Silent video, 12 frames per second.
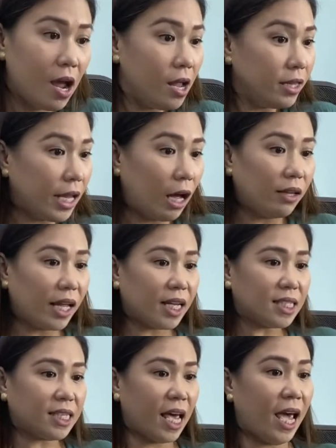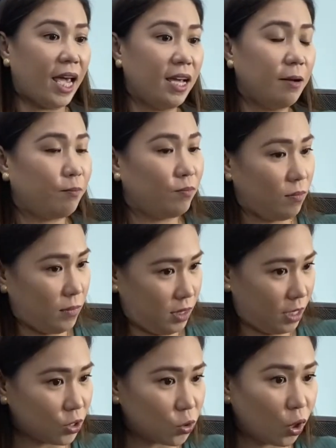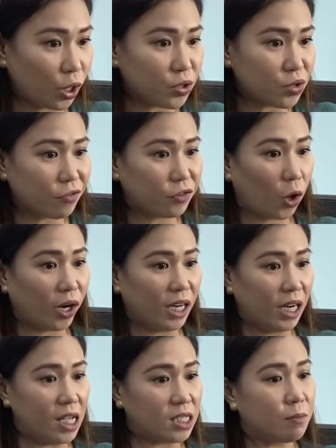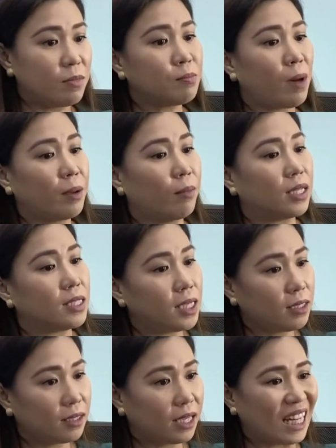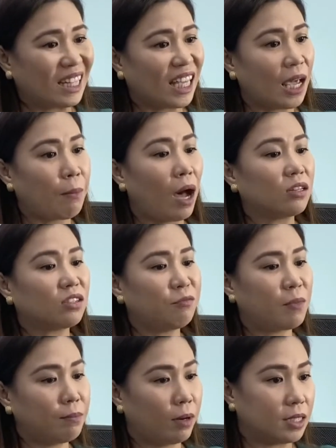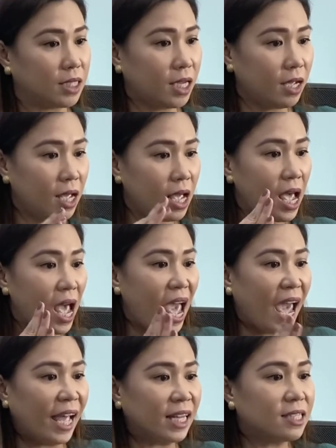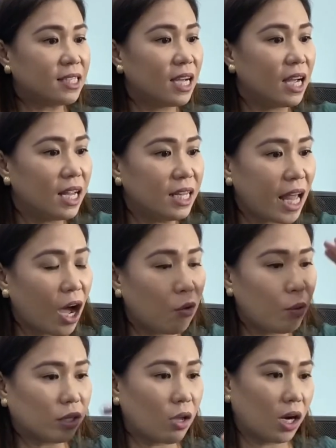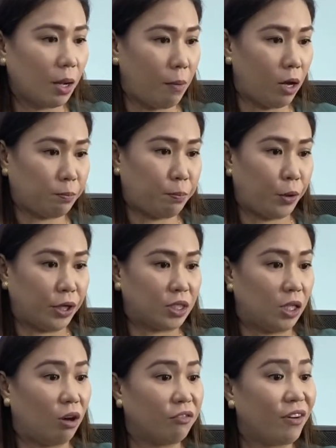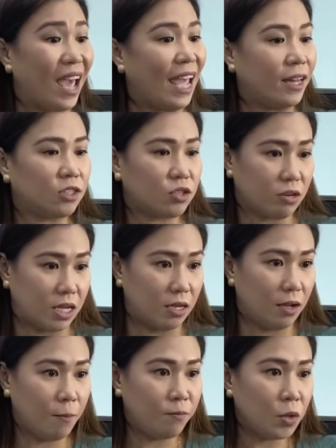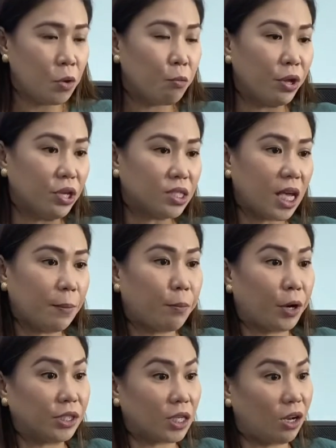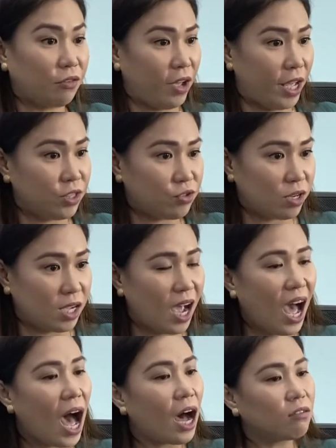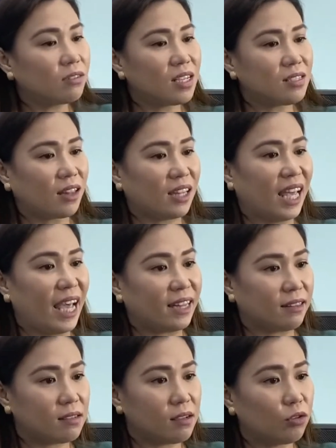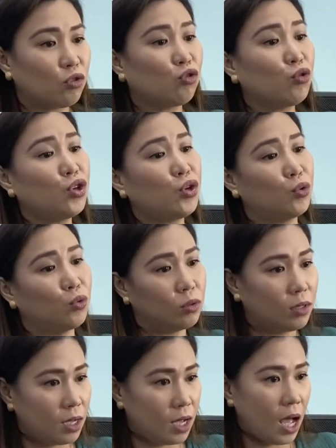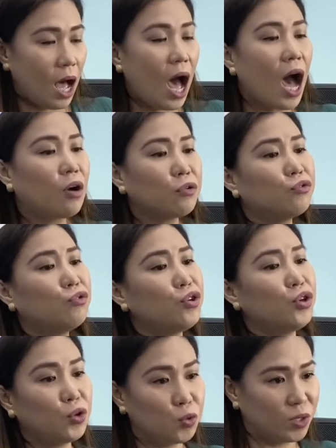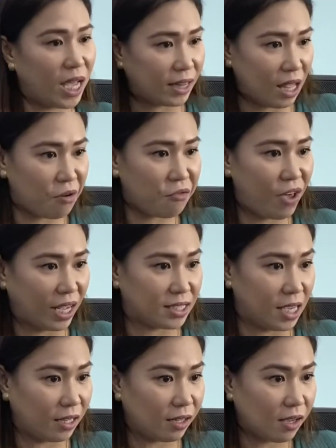Now let us say the source of the organism is my body, it came out of my body, and now we talk about portal of entry. When you say portal of entry, how does it get to you? How do you get infected?